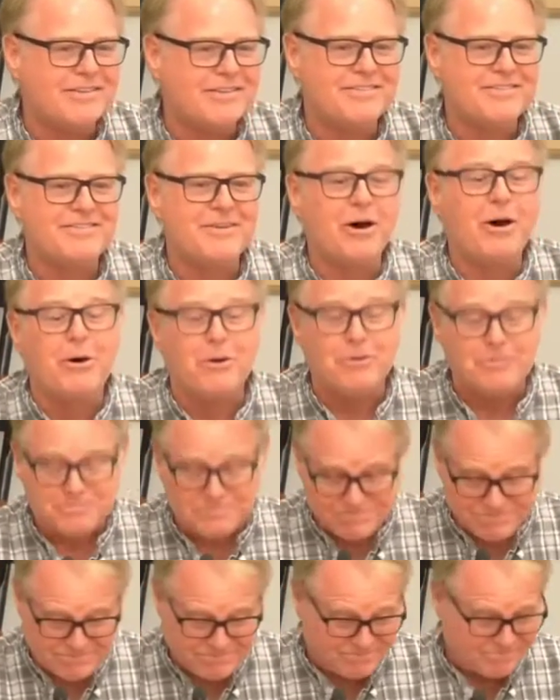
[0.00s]
And
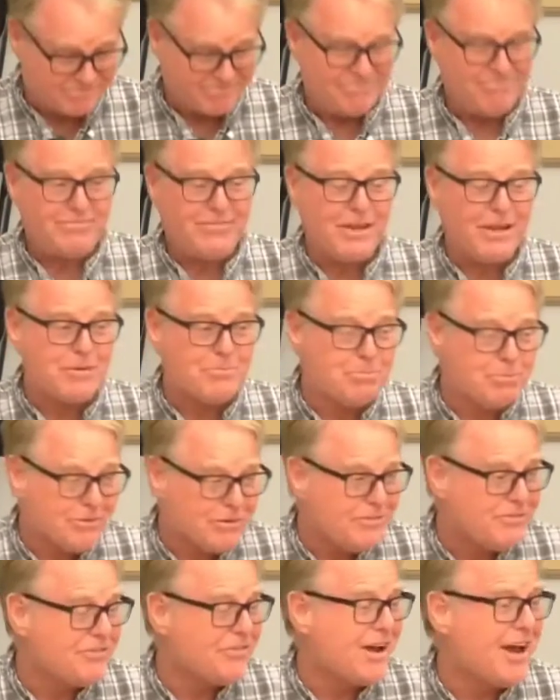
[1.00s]
so,
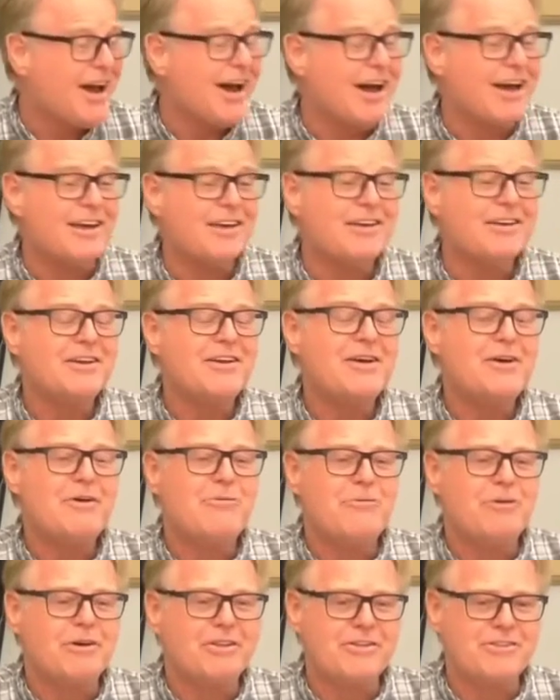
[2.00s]
believe it or not,
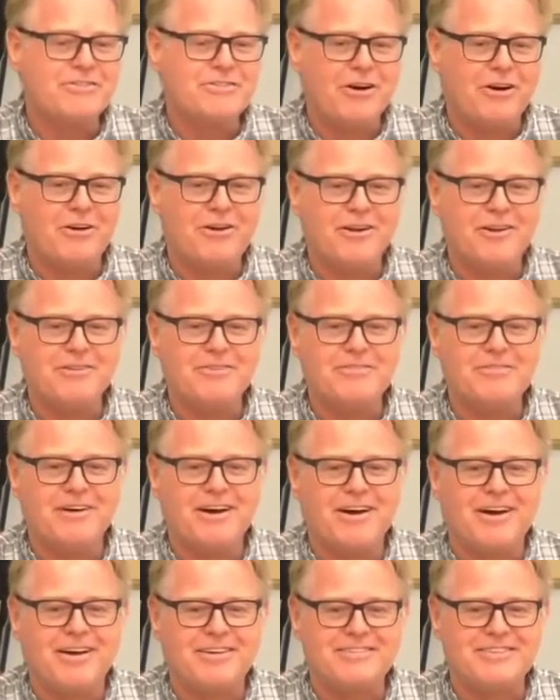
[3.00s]
one of the starting
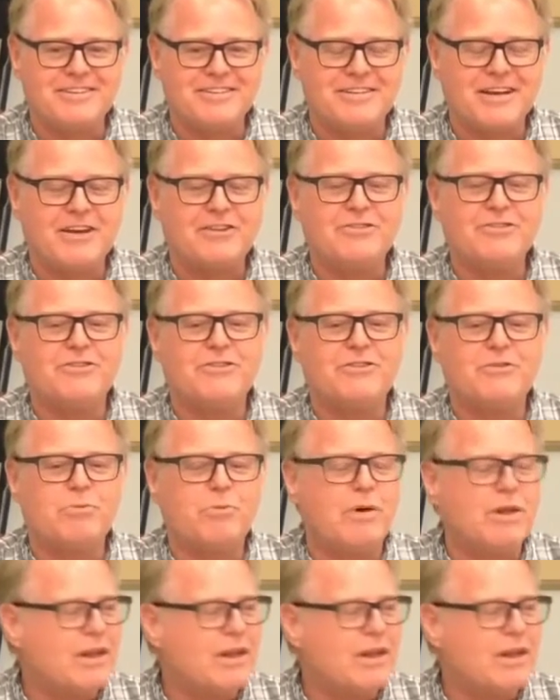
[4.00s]
suggestions is,